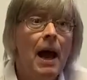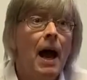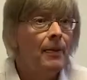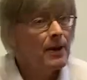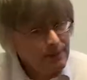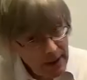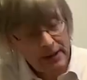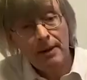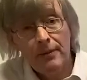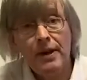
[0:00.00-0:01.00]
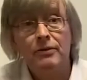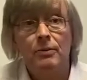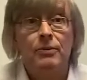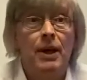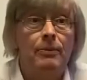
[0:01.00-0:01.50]
And this picks up themes
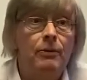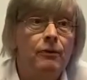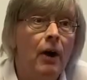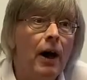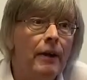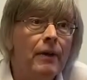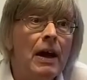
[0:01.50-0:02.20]
from Chapter 5.